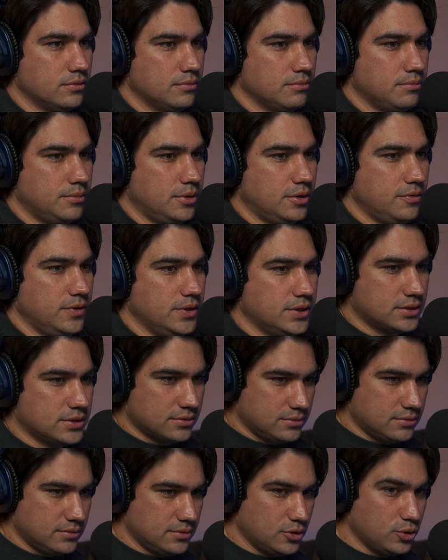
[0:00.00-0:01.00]
Perfect.
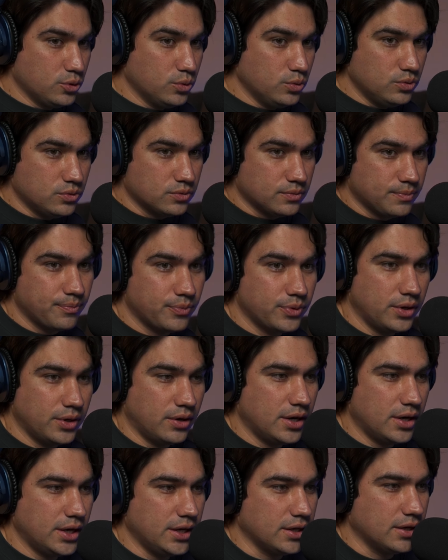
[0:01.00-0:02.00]
Cool. All
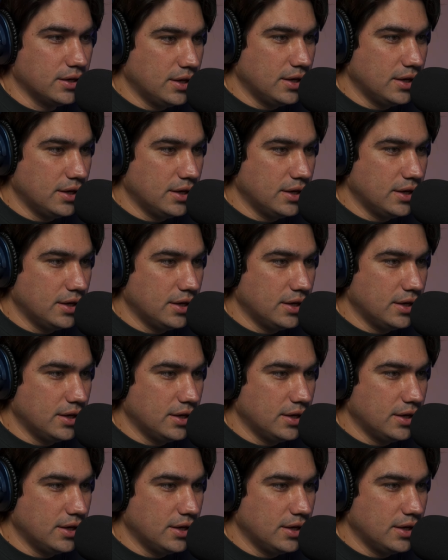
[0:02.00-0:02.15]
right.